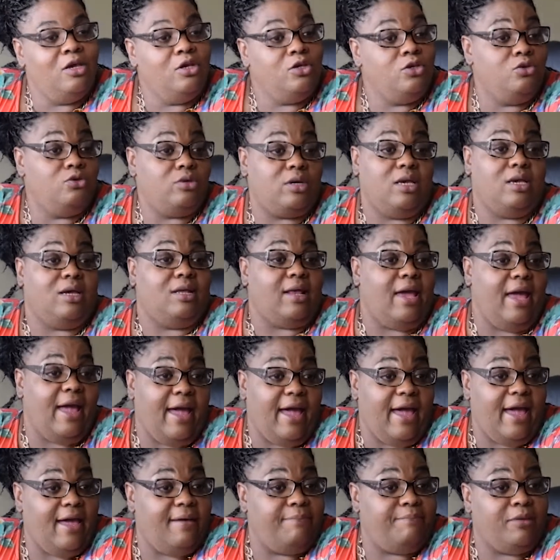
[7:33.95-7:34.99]
You can't
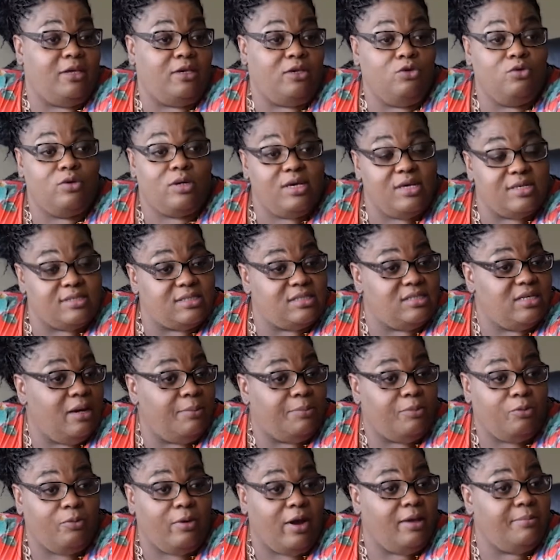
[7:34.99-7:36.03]
hide me. You can't
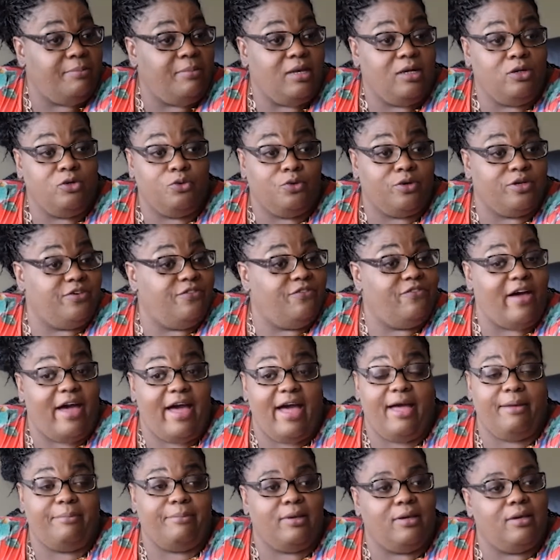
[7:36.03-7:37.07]
separate me nor
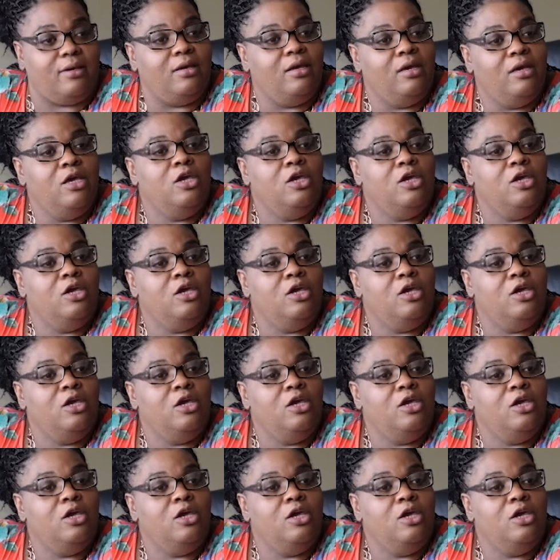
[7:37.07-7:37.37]
divide me.